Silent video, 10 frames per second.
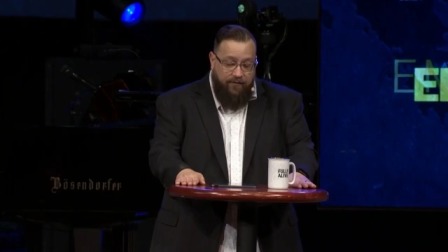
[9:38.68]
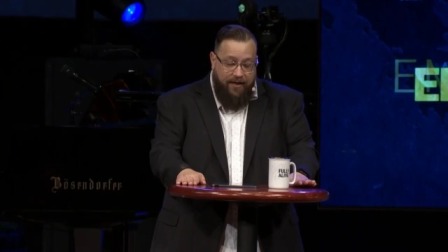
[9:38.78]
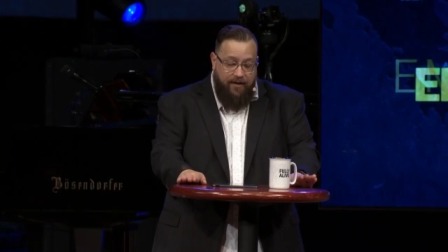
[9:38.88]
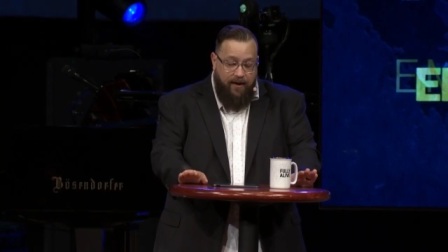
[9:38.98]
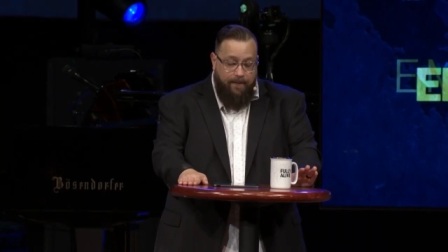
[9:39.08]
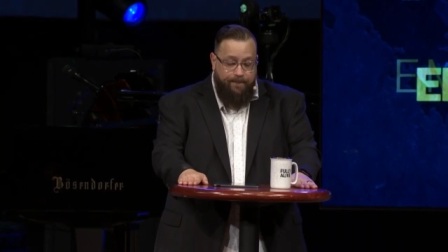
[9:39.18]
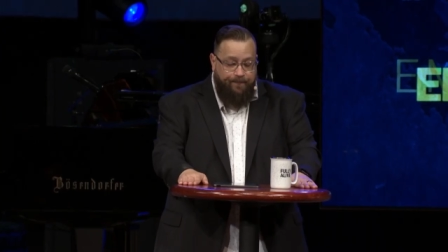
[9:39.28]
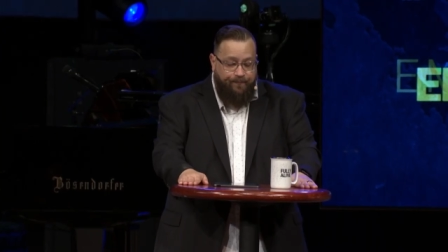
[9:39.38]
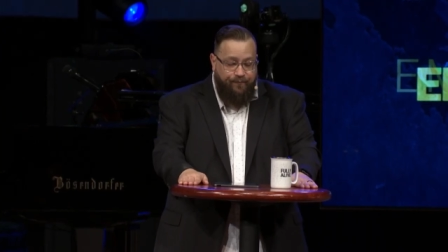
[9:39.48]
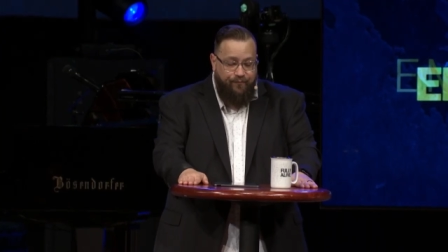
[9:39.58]
right there.
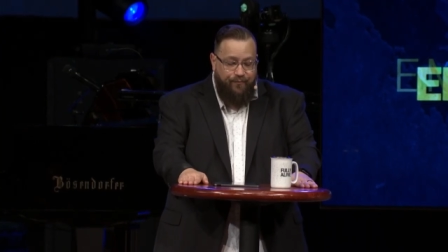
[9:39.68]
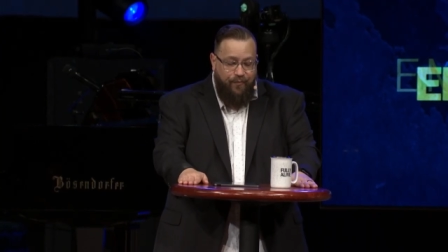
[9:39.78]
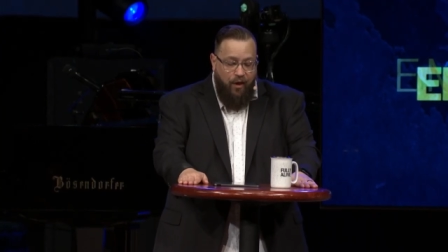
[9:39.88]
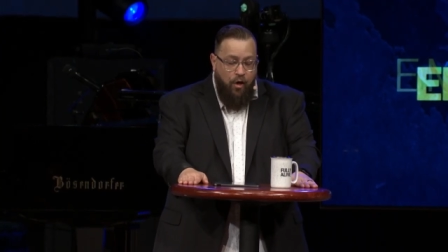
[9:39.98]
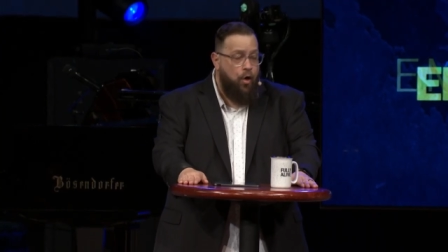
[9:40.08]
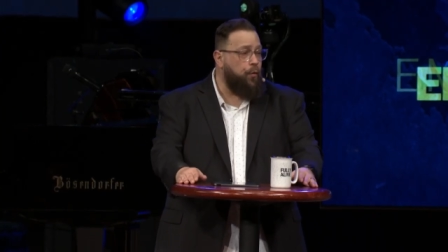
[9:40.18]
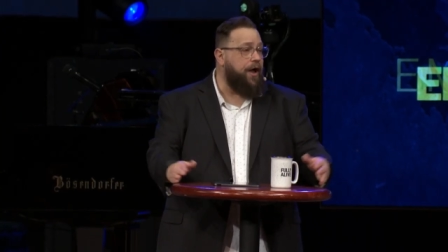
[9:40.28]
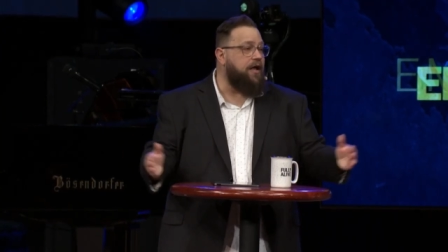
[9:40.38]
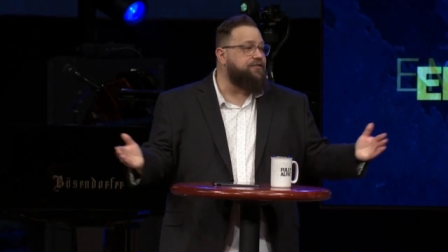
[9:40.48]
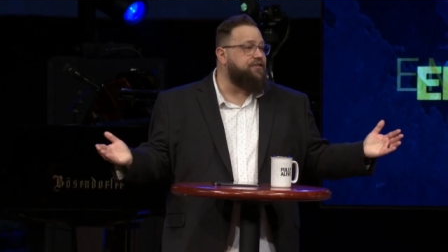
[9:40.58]
We
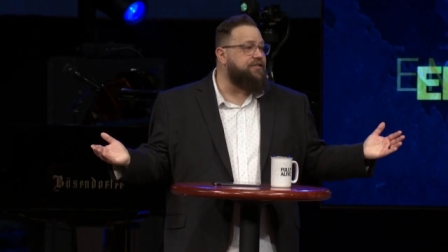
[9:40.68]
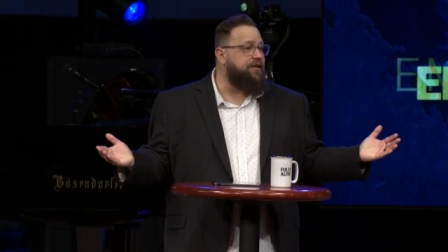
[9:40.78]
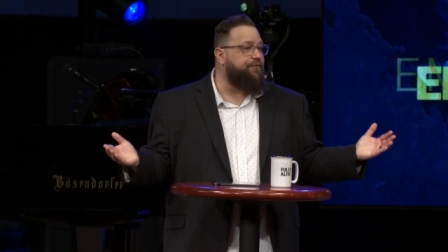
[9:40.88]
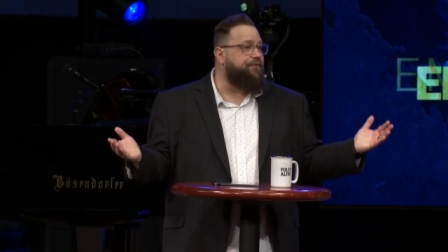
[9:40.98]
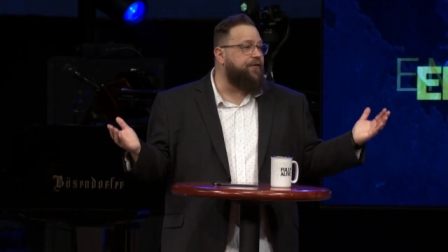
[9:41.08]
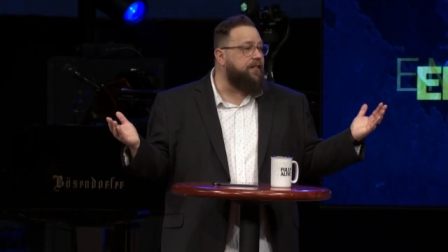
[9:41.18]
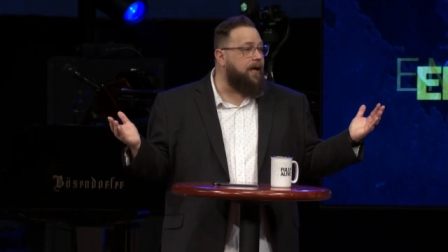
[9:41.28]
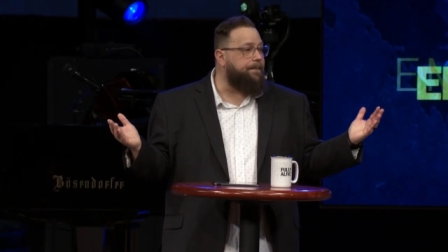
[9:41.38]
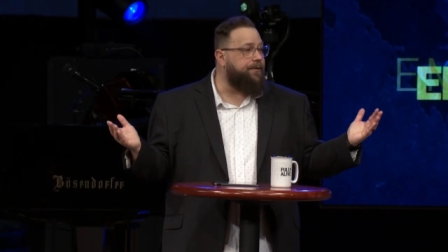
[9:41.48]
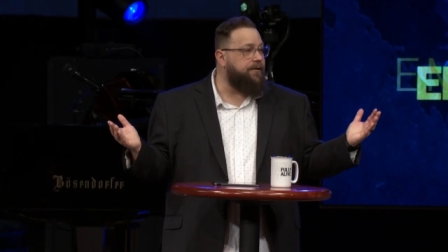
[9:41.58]
also see
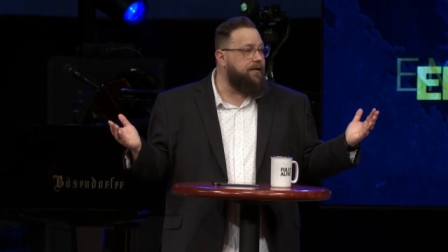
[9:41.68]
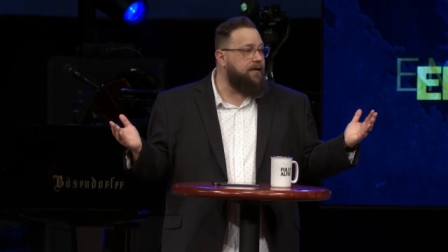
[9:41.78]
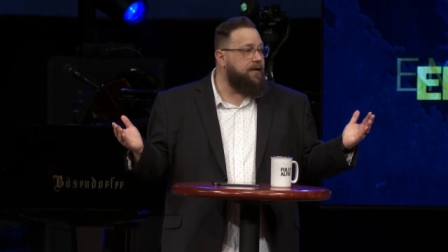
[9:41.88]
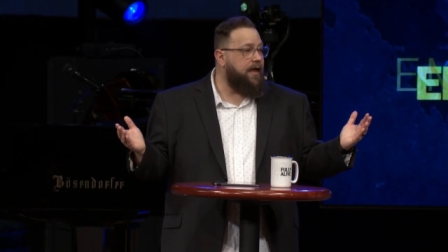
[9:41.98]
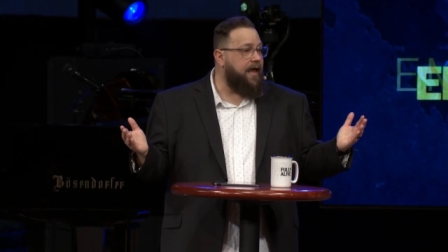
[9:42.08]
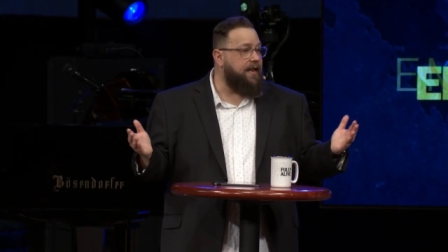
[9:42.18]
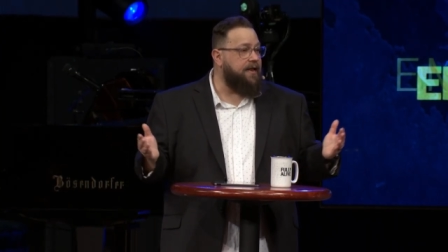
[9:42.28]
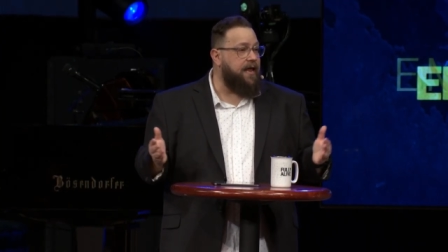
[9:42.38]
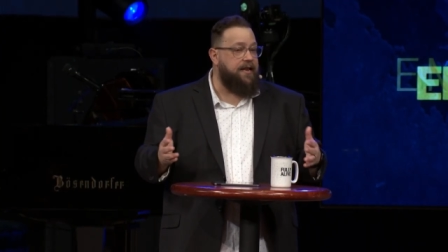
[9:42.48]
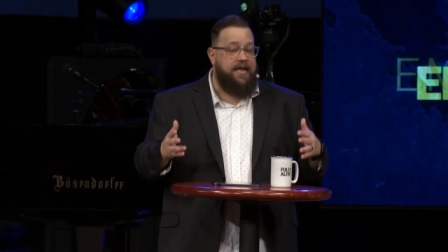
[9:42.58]
Philip and,
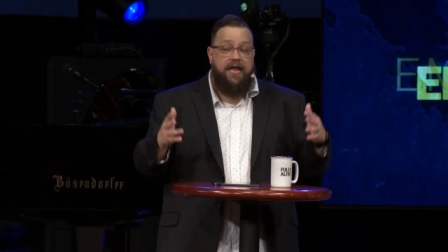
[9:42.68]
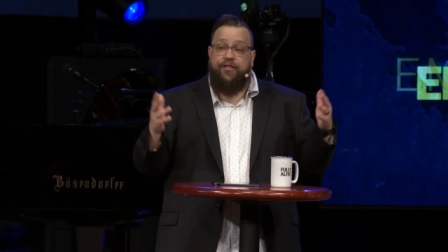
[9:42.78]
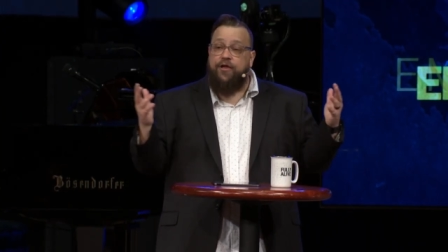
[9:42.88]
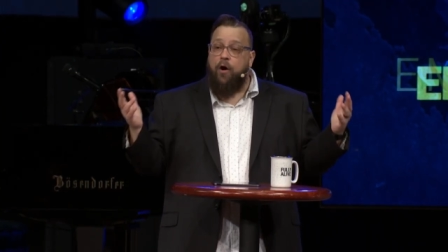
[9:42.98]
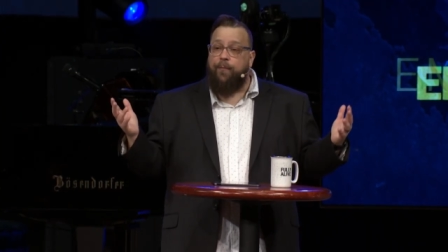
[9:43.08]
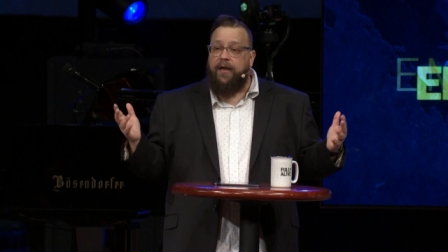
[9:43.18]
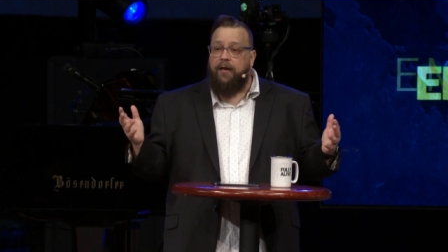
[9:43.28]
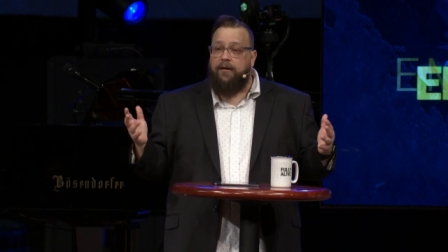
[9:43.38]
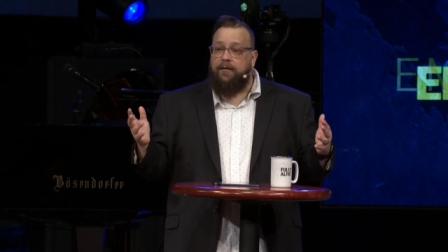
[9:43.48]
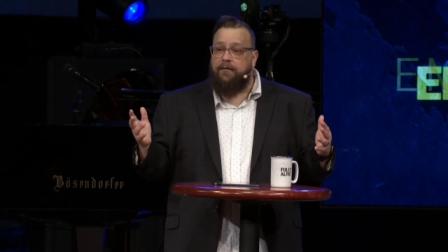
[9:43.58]
and the
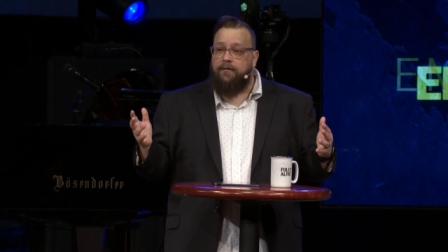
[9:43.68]
Ethiopian.